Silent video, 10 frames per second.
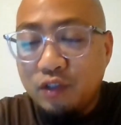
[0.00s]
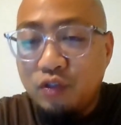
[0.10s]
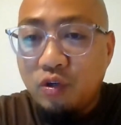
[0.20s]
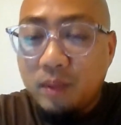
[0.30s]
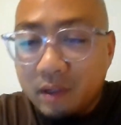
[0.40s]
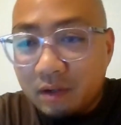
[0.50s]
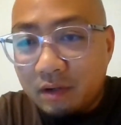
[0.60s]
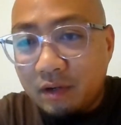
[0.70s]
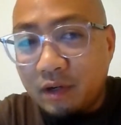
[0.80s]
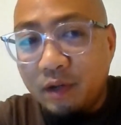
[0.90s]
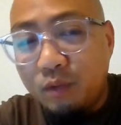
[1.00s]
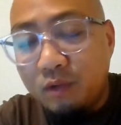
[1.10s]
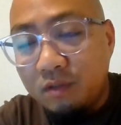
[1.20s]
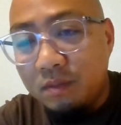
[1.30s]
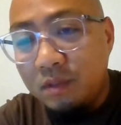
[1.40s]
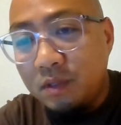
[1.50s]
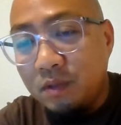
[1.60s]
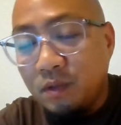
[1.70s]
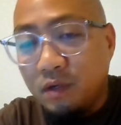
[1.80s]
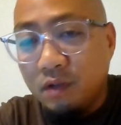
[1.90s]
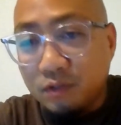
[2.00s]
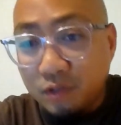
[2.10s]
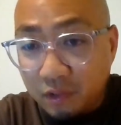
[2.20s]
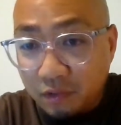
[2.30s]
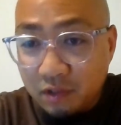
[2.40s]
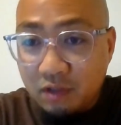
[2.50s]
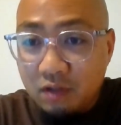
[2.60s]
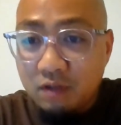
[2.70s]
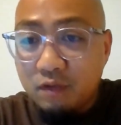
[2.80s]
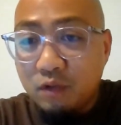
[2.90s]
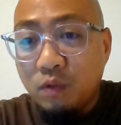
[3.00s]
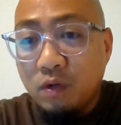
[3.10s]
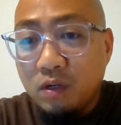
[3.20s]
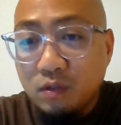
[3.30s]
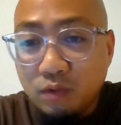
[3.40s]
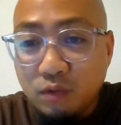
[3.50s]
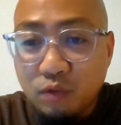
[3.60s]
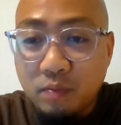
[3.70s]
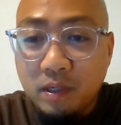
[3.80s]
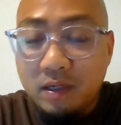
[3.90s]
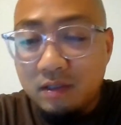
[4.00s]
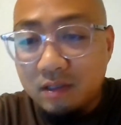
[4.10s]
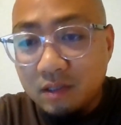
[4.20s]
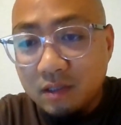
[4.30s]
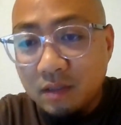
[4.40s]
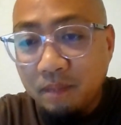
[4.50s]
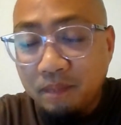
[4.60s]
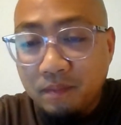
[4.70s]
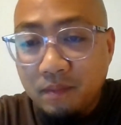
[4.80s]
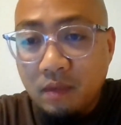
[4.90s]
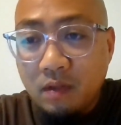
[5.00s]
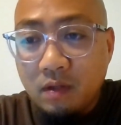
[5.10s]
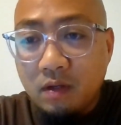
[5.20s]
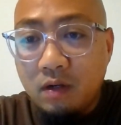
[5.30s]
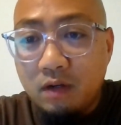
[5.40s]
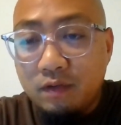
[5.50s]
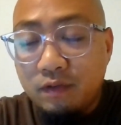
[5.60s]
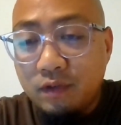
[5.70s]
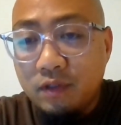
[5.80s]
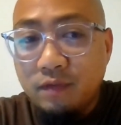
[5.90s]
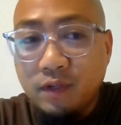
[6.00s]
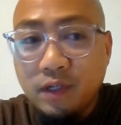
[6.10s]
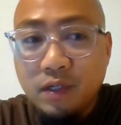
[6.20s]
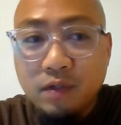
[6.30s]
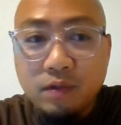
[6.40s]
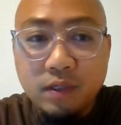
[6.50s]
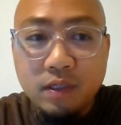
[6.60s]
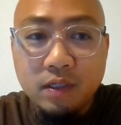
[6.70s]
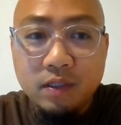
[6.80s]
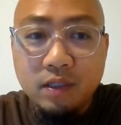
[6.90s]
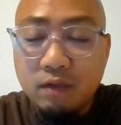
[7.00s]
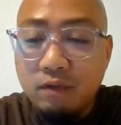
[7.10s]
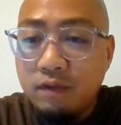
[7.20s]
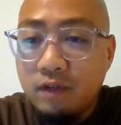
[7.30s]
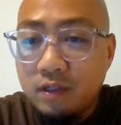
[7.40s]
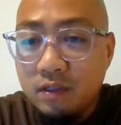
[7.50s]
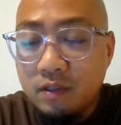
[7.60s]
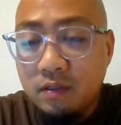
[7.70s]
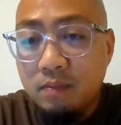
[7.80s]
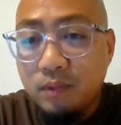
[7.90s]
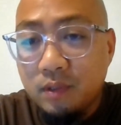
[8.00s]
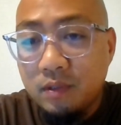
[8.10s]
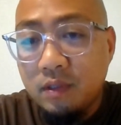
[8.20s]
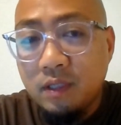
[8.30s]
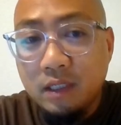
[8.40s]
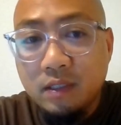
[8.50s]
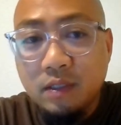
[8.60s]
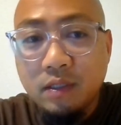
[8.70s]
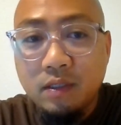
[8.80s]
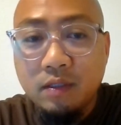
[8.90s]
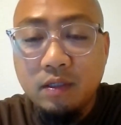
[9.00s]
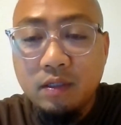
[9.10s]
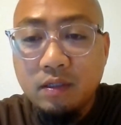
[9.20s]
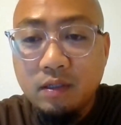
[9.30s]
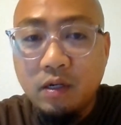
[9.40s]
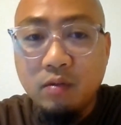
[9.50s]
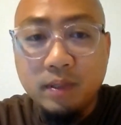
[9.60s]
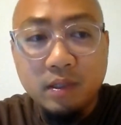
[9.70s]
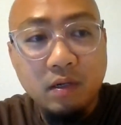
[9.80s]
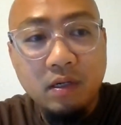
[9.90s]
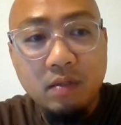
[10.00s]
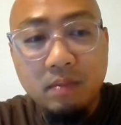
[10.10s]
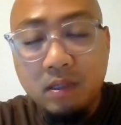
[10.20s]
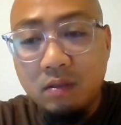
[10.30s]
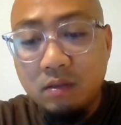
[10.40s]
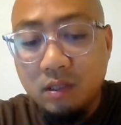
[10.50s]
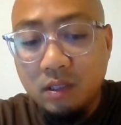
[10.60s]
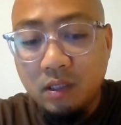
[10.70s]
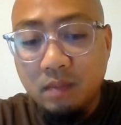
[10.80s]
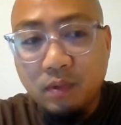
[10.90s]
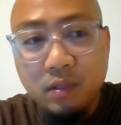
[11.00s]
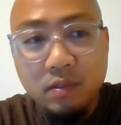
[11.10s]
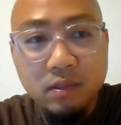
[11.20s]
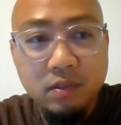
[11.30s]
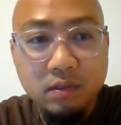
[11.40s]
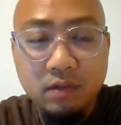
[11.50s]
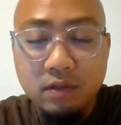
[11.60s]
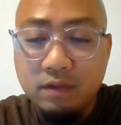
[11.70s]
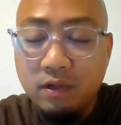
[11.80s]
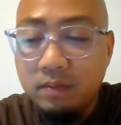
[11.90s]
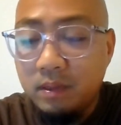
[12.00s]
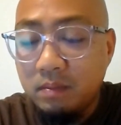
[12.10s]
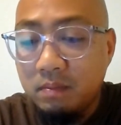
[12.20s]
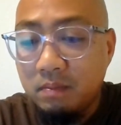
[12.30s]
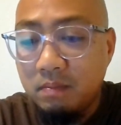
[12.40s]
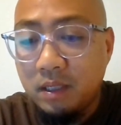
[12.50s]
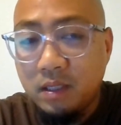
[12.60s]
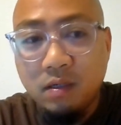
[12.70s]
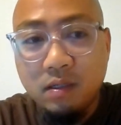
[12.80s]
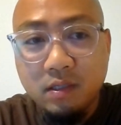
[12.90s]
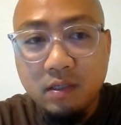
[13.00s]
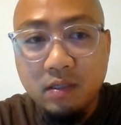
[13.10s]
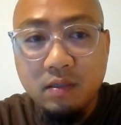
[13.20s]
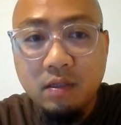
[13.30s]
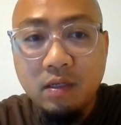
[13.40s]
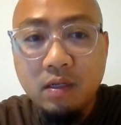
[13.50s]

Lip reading: it's German here, and welcome to another series of Oahu through my lenses. For this video is a reflection presentation that I'll be talking about the process of developing my content,